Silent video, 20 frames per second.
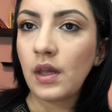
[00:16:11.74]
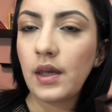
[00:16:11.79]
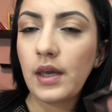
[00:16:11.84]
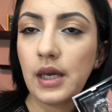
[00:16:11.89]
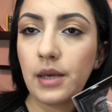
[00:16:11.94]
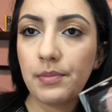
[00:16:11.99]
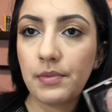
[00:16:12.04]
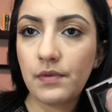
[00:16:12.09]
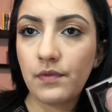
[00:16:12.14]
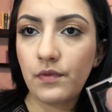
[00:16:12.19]

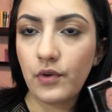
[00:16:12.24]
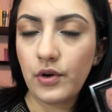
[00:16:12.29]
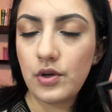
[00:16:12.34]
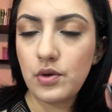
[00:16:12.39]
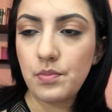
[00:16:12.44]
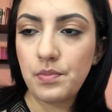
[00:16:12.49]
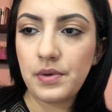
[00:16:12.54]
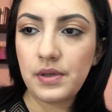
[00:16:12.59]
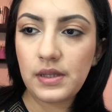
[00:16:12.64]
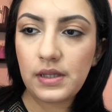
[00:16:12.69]
and before
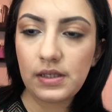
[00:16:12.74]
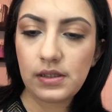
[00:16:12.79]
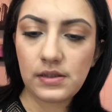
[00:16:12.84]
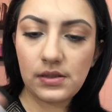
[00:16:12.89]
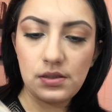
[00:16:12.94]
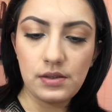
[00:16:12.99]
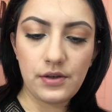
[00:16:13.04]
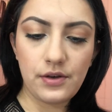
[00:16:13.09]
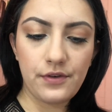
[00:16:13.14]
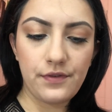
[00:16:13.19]
you put this
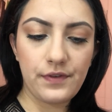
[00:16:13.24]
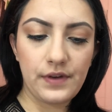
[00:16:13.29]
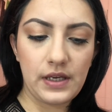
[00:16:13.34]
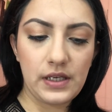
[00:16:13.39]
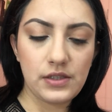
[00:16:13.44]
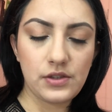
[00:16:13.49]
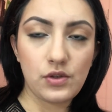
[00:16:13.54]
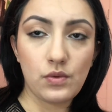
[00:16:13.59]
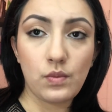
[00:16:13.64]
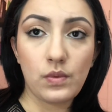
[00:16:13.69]
on your
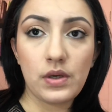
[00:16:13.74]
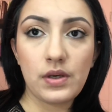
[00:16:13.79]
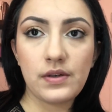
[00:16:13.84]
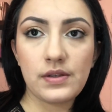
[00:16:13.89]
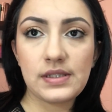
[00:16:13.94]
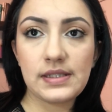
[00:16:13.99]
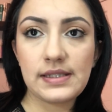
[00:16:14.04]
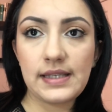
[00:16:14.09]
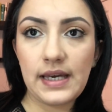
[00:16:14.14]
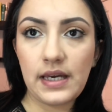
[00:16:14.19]
face, you want to
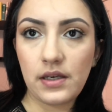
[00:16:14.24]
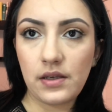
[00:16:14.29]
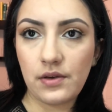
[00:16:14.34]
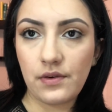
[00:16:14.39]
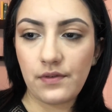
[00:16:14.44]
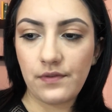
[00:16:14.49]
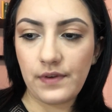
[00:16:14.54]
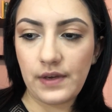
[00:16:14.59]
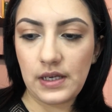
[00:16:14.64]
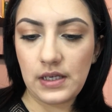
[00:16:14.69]
set
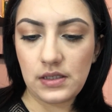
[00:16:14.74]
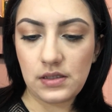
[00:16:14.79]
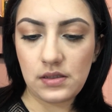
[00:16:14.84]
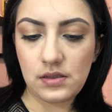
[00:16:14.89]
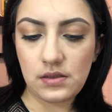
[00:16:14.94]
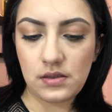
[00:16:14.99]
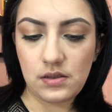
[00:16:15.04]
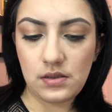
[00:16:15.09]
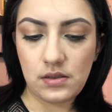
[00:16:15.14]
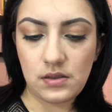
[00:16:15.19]
your
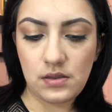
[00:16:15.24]
face.